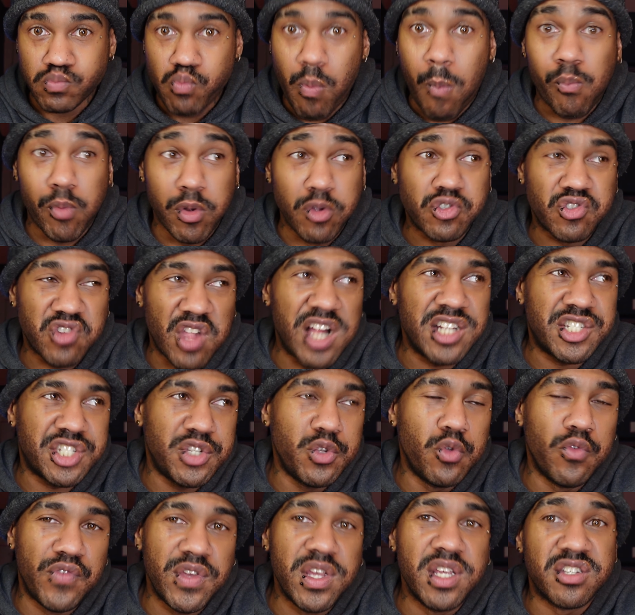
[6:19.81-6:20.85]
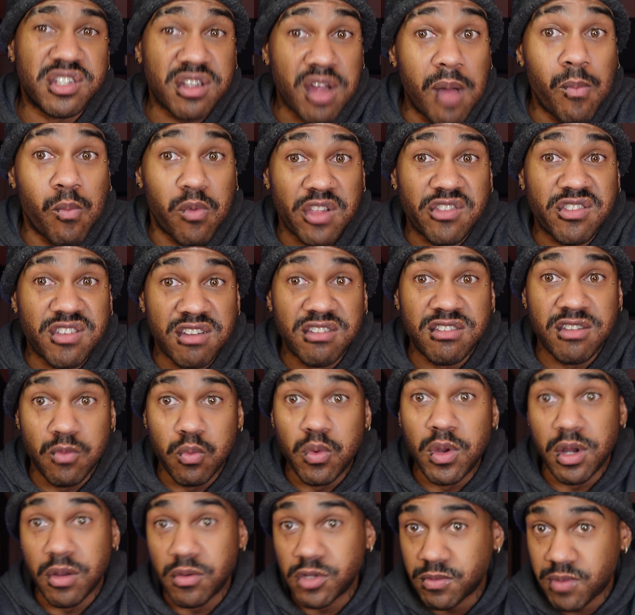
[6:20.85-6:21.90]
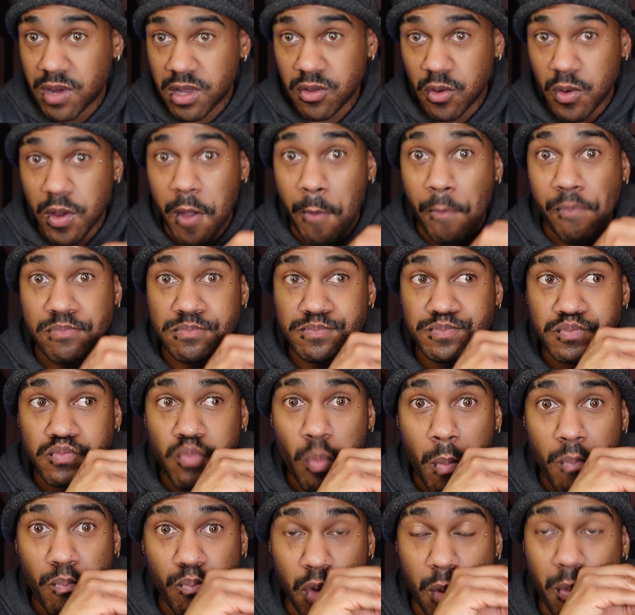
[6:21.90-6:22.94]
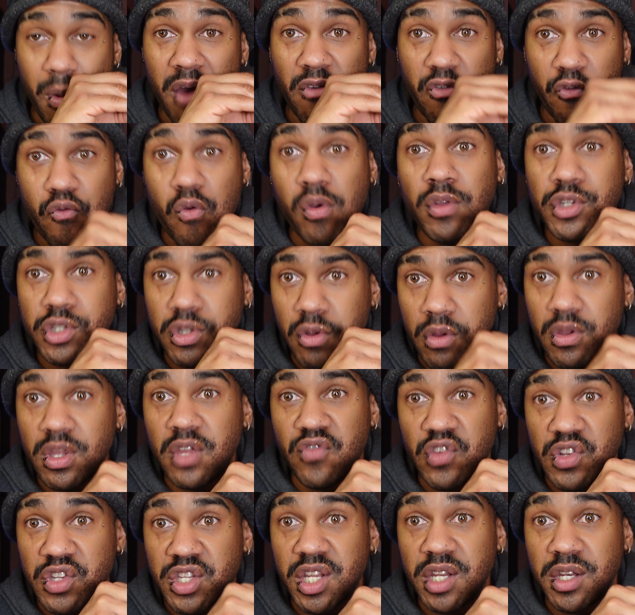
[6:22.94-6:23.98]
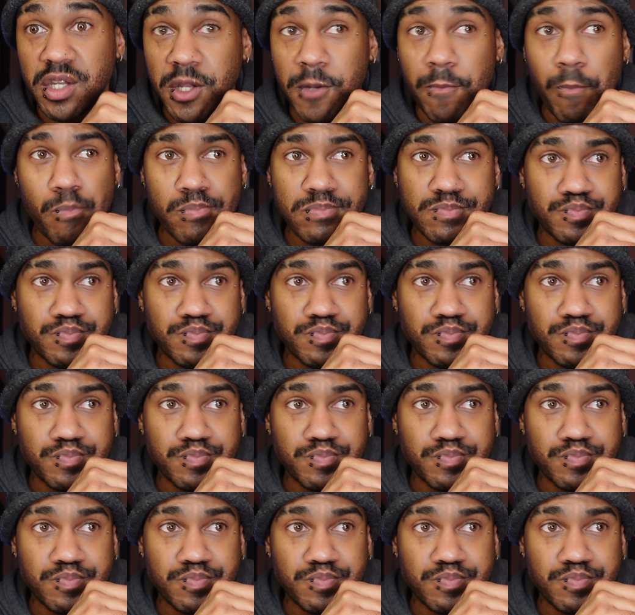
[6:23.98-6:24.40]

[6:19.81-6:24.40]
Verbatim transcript: Most SUVs come with tinted windows, by the way. But my fronts are even tinted.